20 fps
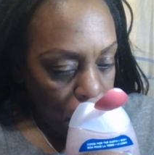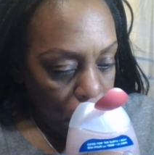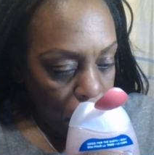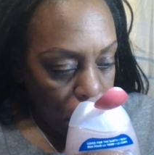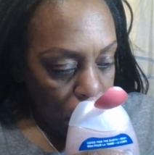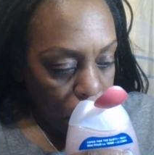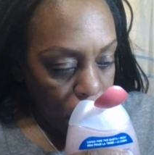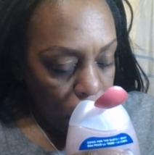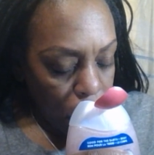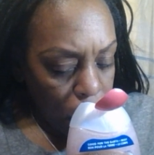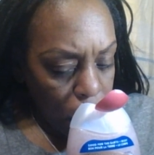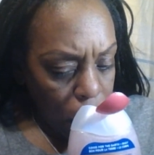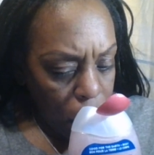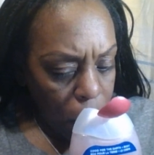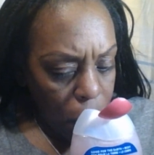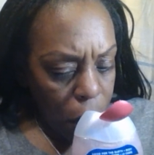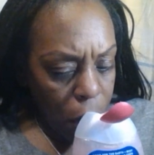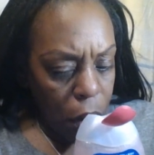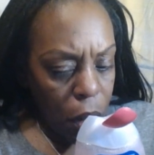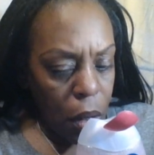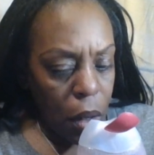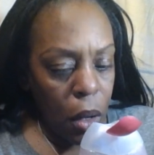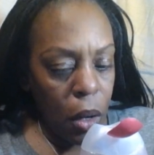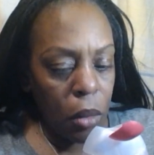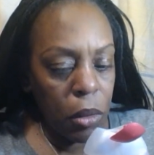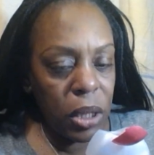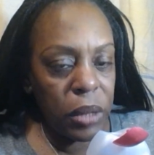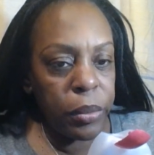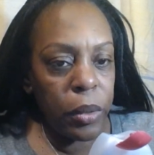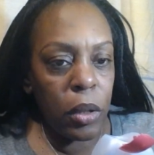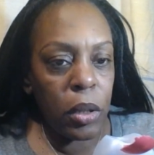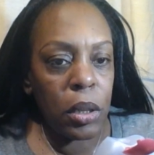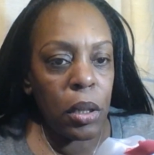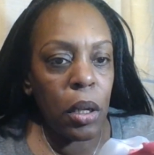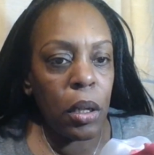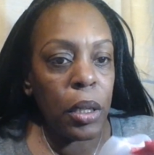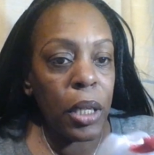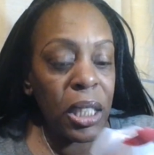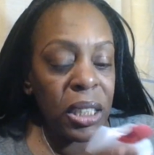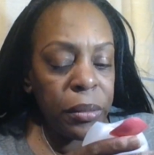Hmm. Oh, it smells so good. It
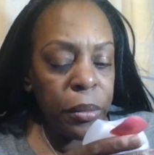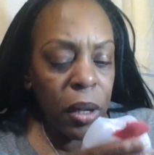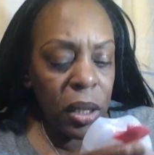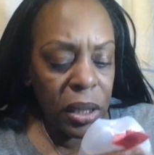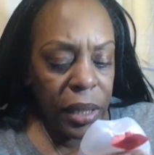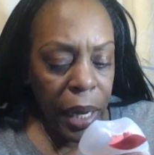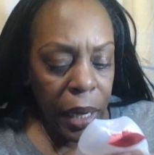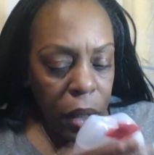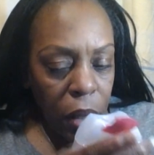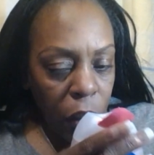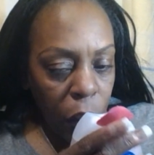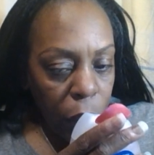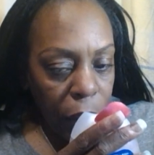smells like caress